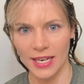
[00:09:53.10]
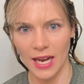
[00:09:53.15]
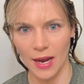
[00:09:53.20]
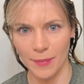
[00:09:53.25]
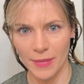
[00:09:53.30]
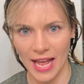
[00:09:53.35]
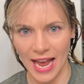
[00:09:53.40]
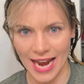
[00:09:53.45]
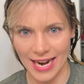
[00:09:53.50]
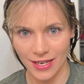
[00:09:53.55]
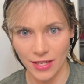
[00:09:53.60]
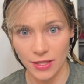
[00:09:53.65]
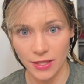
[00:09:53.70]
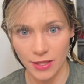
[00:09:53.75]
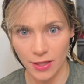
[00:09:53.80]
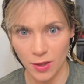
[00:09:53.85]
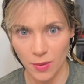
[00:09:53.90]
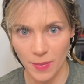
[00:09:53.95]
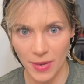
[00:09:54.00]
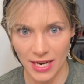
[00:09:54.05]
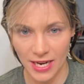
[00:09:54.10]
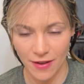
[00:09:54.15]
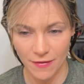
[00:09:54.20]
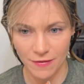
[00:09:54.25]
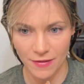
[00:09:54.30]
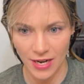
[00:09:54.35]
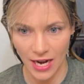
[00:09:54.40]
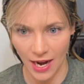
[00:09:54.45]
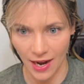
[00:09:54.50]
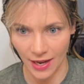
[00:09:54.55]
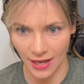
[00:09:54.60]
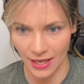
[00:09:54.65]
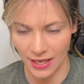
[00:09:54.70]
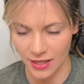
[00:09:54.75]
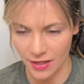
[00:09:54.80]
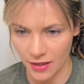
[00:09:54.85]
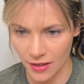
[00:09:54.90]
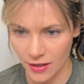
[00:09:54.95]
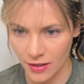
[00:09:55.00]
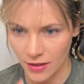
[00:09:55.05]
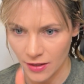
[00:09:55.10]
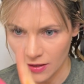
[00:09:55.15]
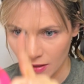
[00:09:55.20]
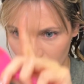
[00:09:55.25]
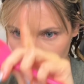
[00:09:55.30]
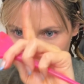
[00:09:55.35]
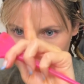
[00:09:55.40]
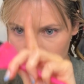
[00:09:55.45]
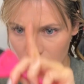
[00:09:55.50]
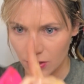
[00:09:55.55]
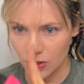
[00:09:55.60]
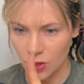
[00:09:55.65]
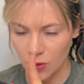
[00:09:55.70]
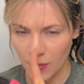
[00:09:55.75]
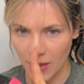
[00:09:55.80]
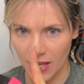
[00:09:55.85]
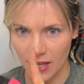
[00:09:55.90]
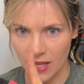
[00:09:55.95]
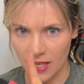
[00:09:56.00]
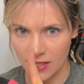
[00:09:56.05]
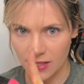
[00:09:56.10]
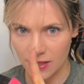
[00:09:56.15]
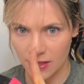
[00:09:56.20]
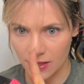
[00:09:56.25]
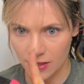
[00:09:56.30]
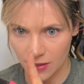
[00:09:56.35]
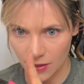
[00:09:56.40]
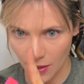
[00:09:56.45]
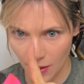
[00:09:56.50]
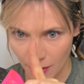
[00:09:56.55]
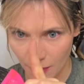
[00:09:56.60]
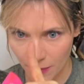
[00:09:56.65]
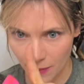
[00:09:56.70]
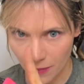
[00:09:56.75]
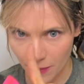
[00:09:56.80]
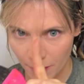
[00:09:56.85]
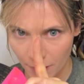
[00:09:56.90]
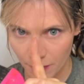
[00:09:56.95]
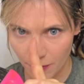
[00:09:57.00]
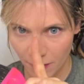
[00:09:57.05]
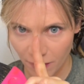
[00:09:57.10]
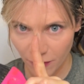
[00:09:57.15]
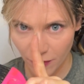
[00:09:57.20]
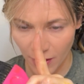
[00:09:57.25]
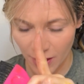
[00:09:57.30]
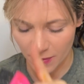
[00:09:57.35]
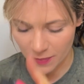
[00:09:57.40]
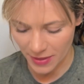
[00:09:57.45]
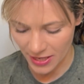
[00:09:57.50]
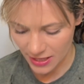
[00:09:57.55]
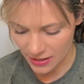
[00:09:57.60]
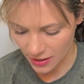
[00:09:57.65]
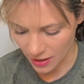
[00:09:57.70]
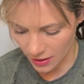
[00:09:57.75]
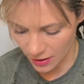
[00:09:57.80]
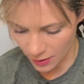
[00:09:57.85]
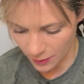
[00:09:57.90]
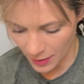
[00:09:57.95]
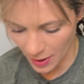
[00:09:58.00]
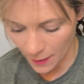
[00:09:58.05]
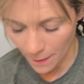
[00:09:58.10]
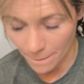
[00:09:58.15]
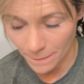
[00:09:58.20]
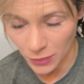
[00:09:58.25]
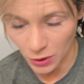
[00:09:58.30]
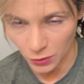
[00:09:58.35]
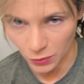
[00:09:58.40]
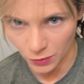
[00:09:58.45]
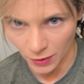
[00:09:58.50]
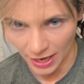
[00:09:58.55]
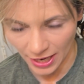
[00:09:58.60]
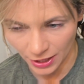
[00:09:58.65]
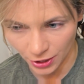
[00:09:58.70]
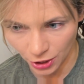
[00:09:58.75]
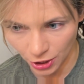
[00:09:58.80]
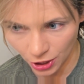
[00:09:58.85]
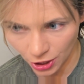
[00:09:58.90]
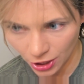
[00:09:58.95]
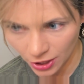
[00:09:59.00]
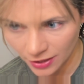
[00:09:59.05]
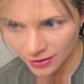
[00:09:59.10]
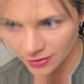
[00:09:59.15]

I'm gonna add a little bit of 9 to make this front piece a little bit brighter.